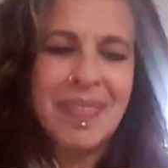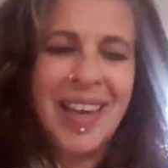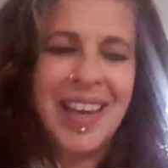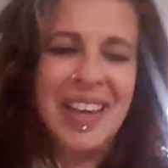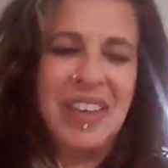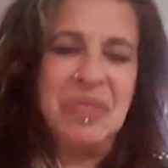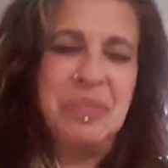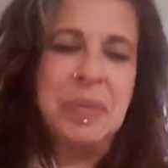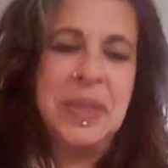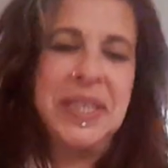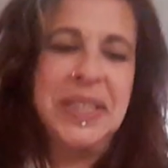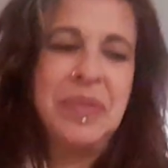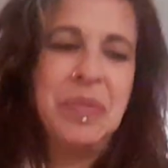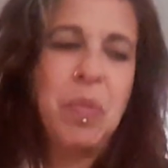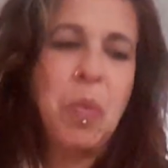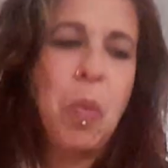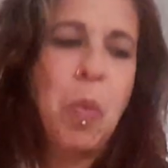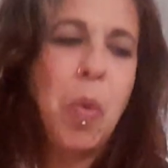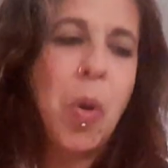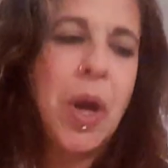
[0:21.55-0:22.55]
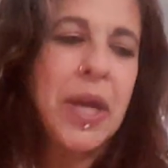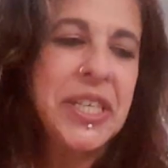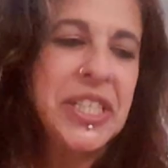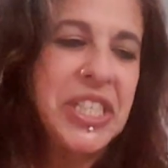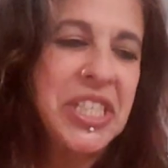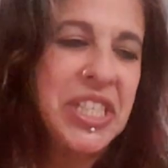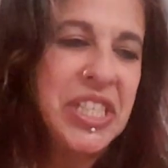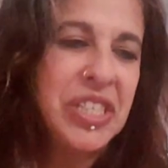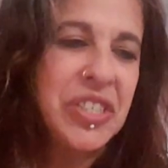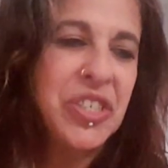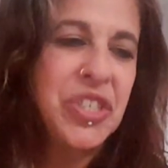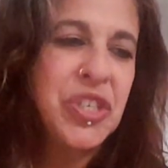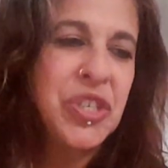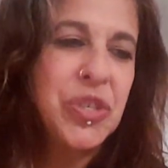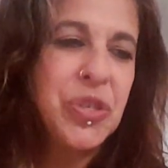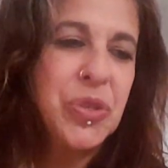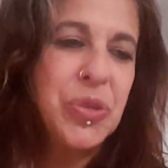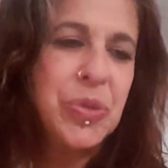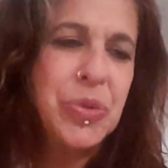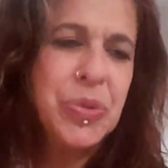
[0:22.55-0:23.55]
I've been wanting
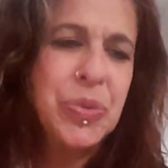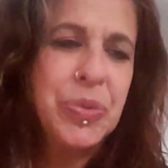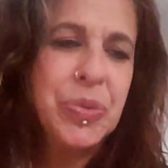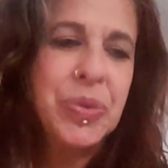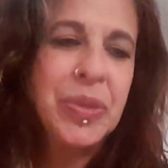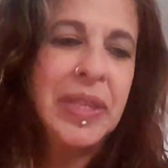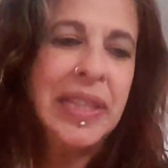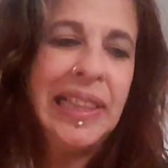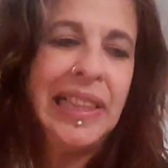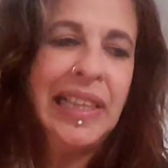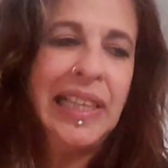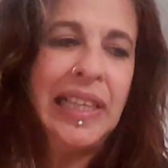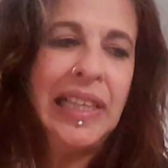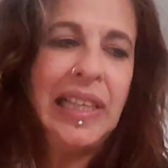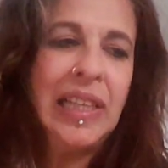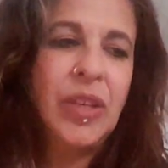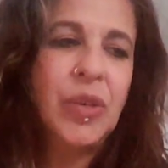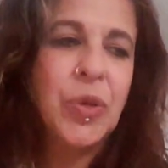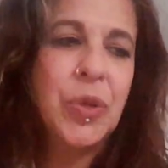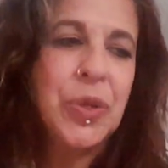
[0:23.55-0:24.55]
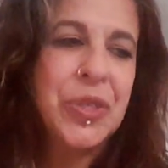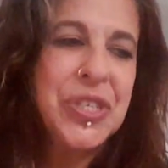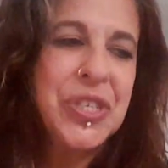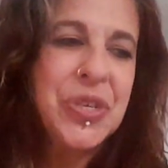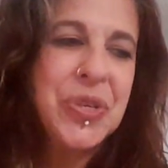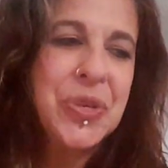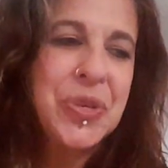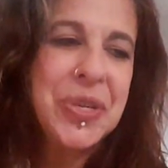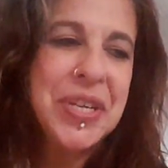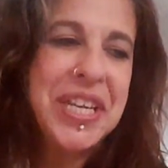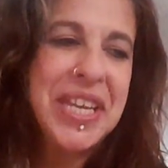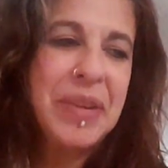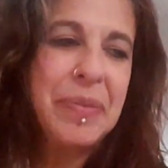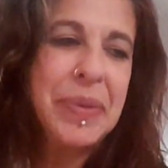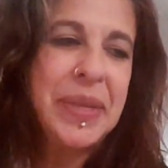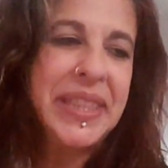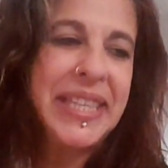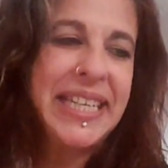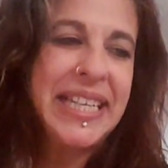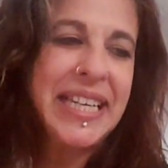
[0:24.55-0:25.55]
to, or toying
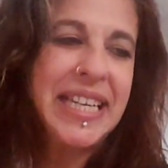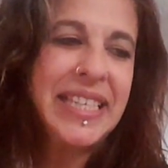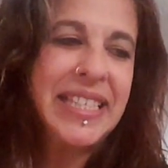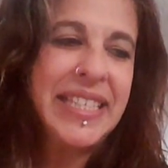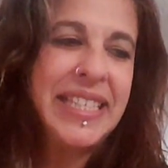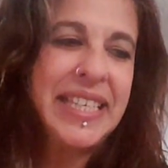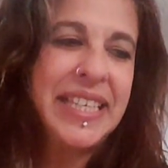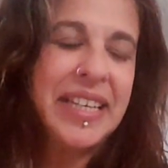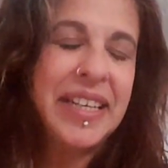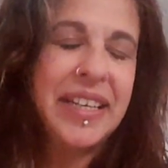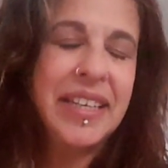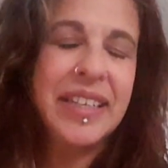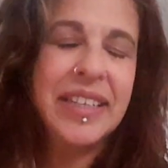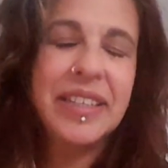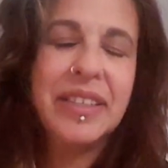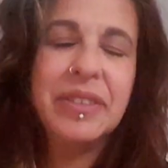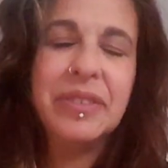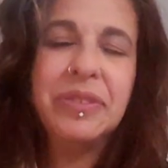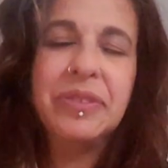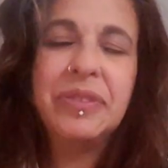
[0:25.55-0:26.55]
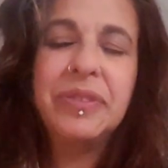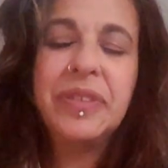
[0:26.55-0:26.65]
with the idea of